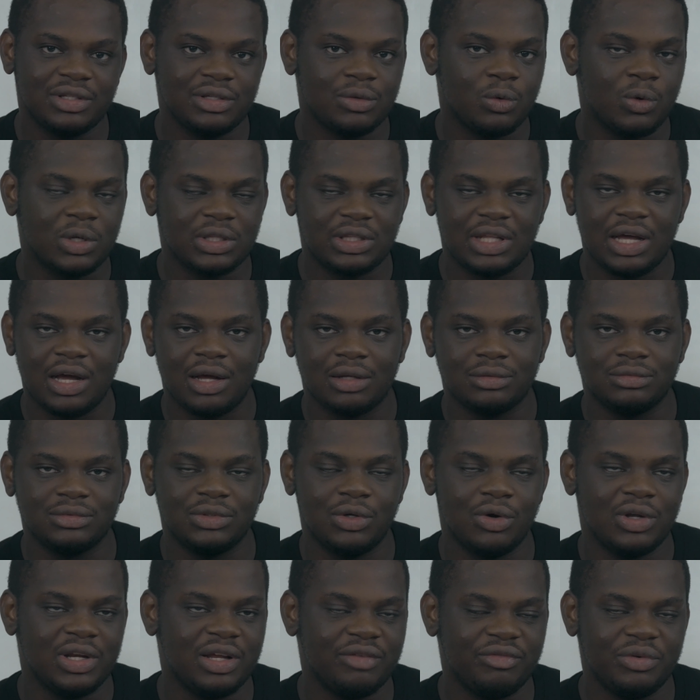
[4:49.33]
water had
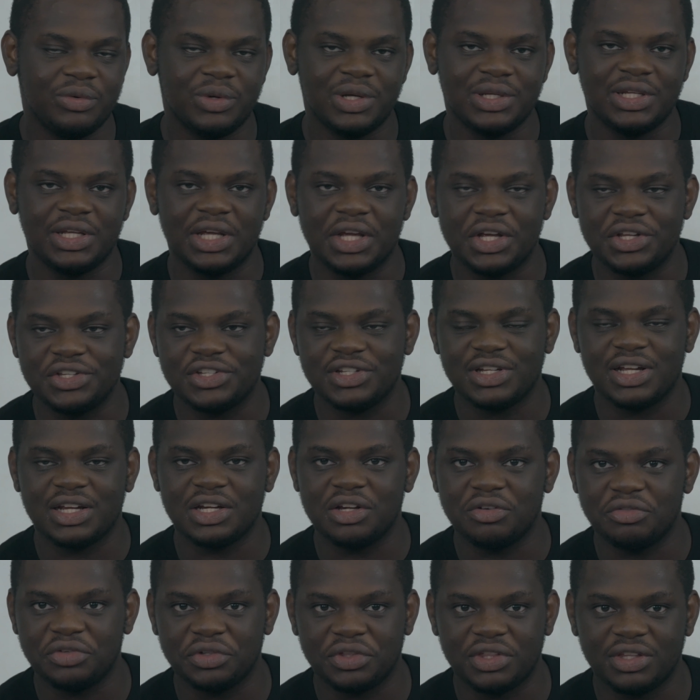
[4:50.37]
gone everywhere, the engine and
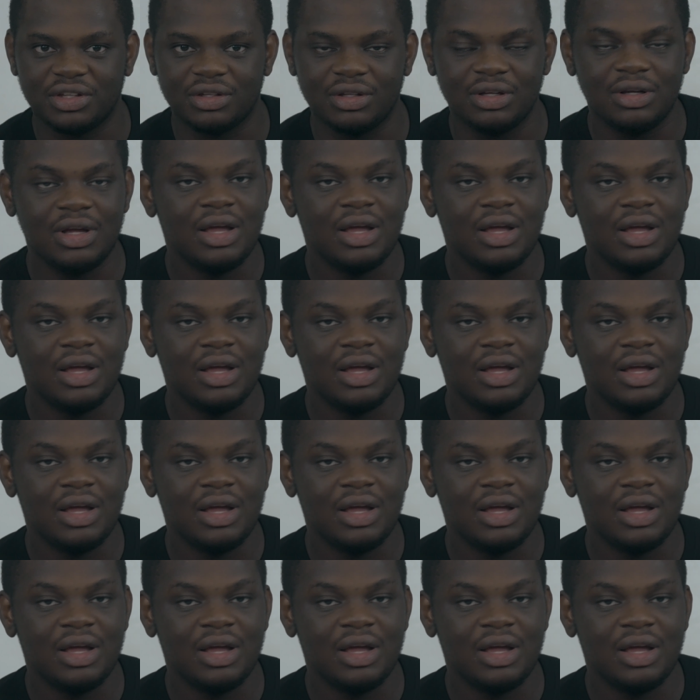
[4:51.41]
everything.